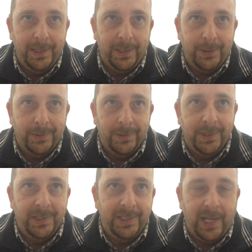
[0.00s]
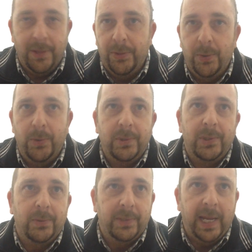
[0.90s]
know, second
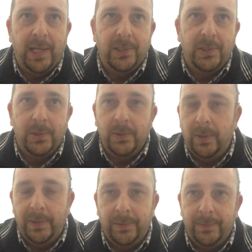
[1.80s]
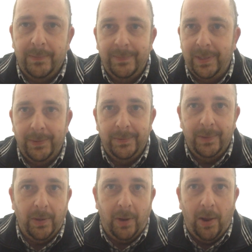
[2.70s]
thoughts or doubts or, like, you
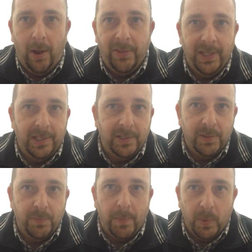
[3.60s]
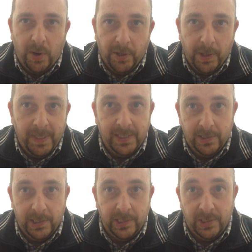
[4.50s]
know, I think this is probably one of the best
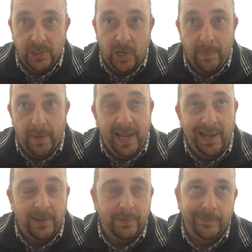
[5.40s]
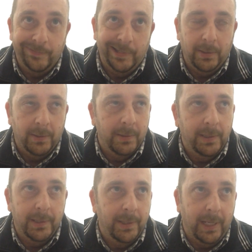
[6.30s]
decisions that I made, and, you know,
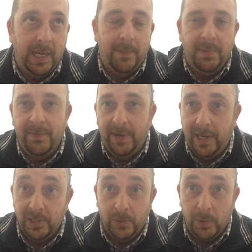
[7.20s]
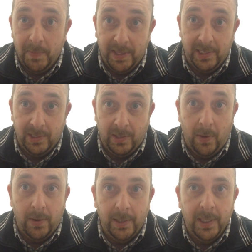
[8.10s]
I can't believe it actually took me this
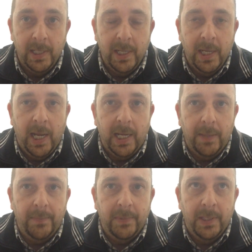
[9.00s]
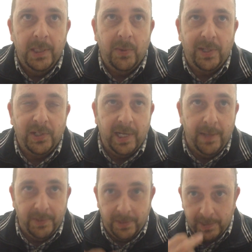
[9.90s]
long to actually
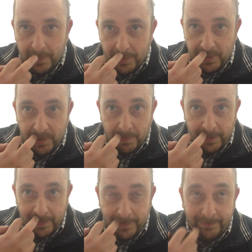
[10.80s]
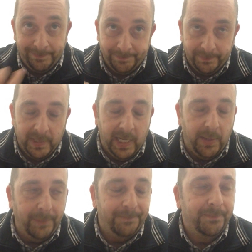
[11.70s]
come to this decision. But
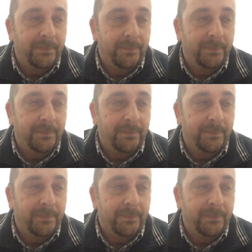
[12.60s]
anyway,